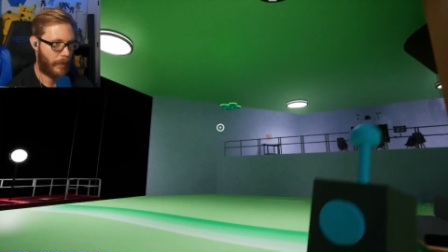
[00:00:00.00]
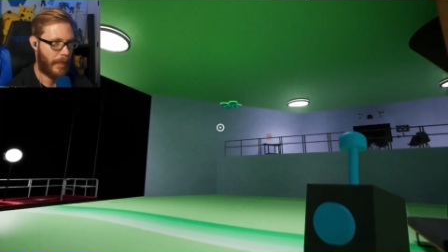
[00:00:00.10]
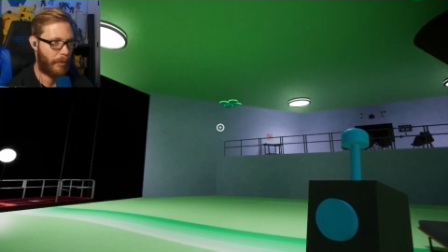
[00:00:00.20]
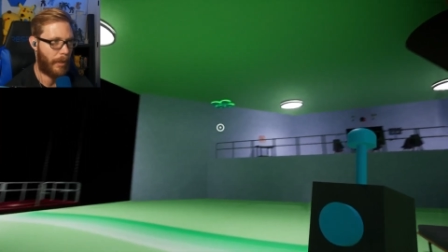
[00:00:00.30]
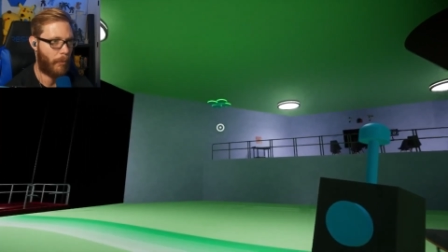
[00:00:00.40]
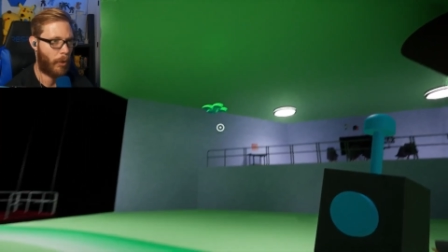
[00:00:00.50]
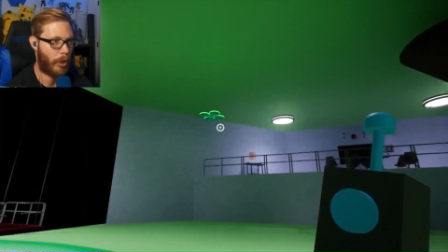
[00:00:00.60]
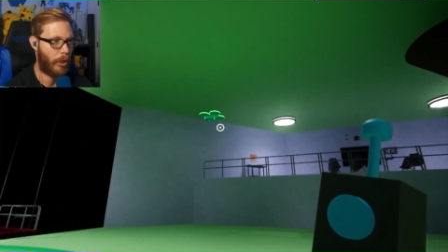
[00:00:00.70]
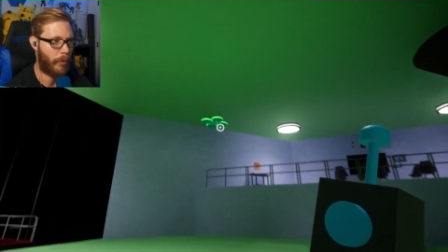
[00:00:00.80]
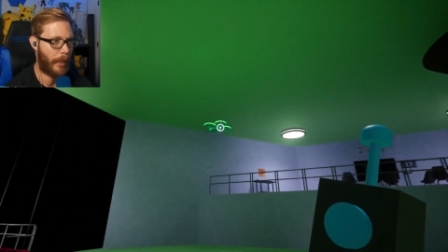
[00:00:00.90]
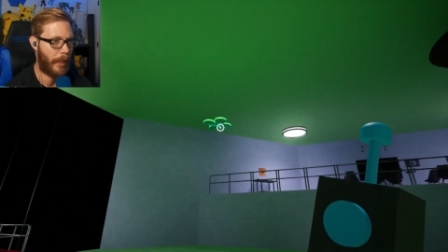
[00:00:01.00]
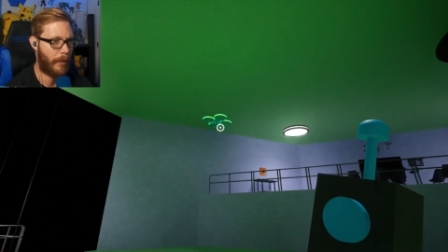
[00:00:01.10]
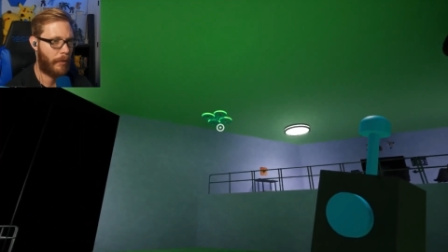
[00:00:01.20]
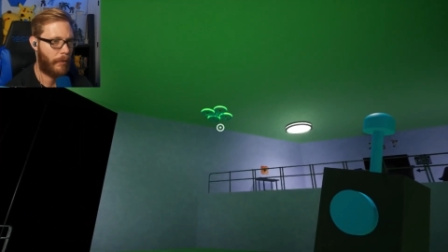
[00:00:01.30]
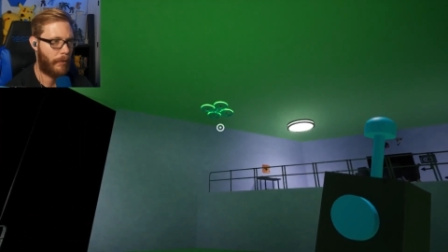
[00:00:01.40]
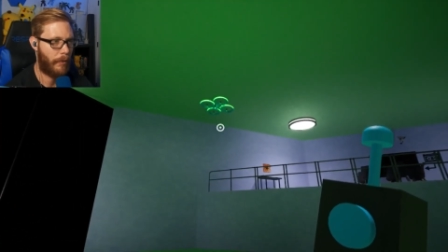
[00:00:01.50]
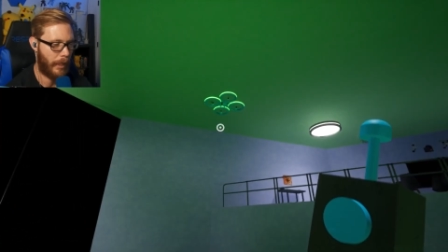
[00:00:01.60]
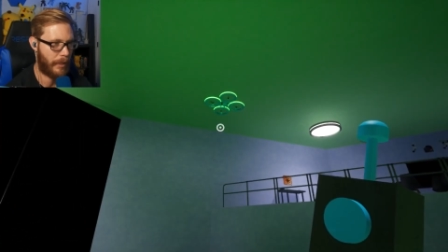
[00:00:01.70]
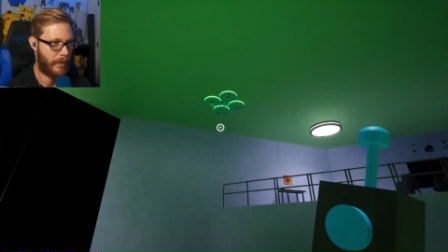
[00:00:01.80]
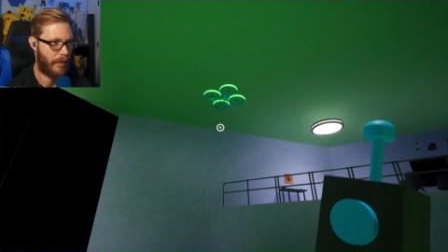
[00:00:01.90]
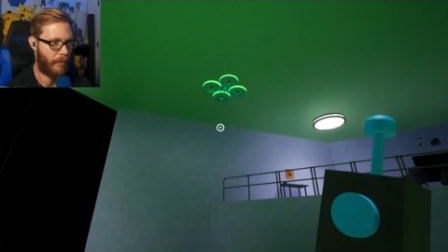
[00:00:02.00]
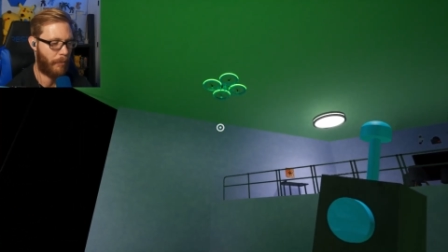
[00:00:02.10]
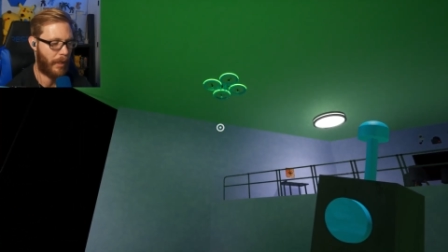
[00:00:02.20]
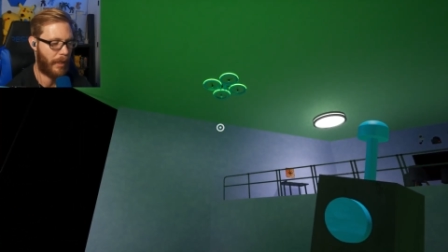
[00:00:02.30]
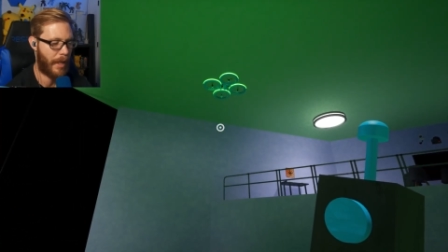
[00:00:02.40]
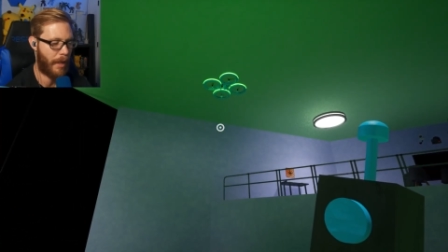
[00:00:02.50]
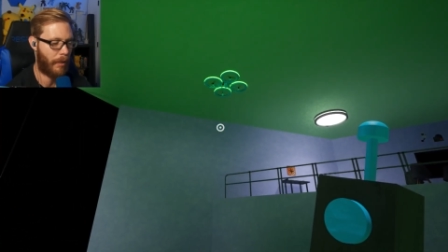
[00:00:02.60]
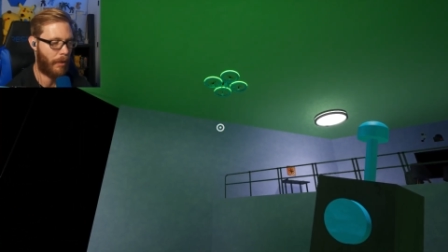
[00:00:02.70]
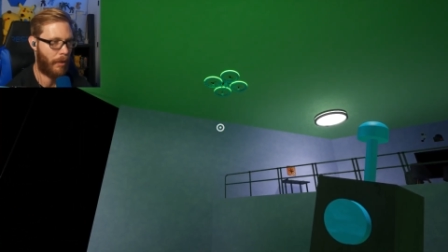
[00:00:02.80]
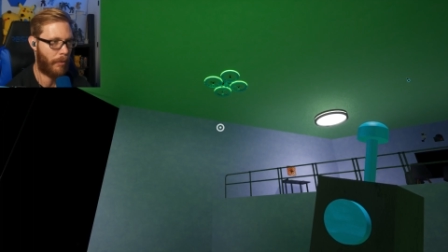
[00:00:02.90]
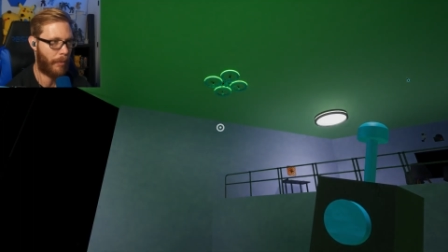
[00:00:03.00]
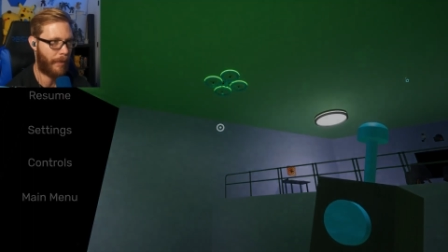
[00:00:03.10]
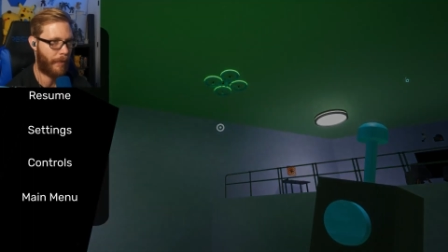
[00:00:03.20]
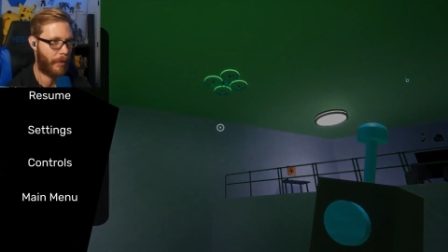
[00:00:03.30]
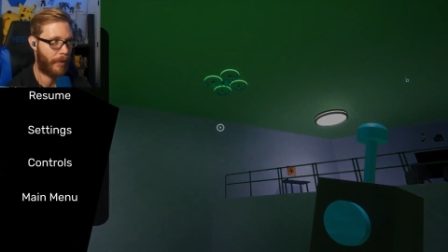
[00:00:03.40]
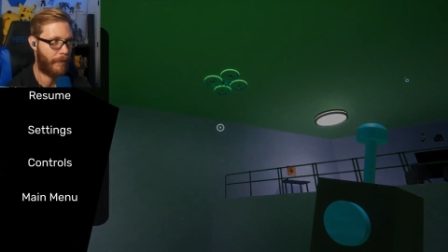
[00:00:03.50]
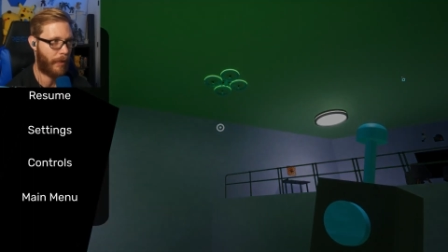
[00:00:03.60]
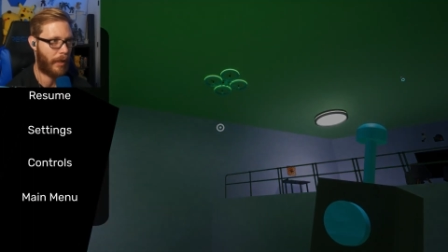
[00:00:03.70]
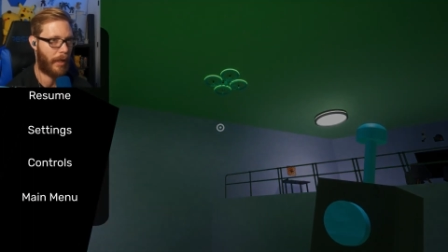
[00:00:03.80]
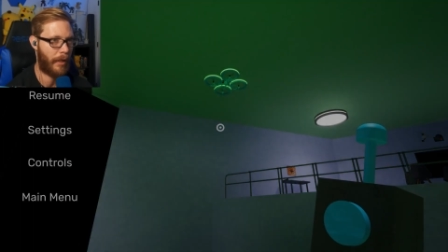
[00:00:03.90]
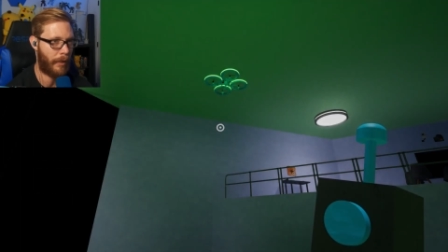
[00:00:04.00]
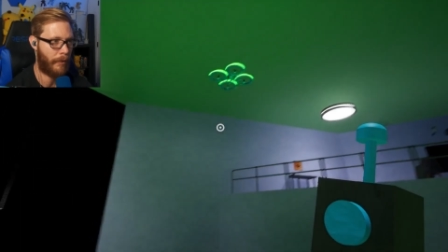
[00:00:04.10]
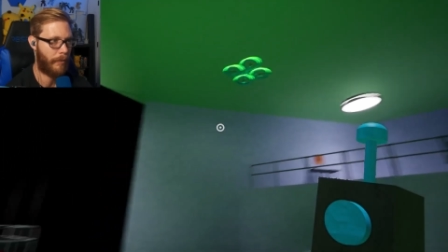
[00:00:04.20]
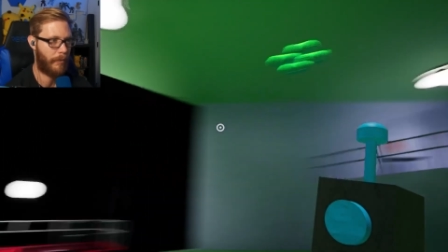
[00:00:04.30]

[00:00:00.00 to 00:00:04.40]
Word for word: how do I work you again? Hasn't even been that long, but I've already forgotten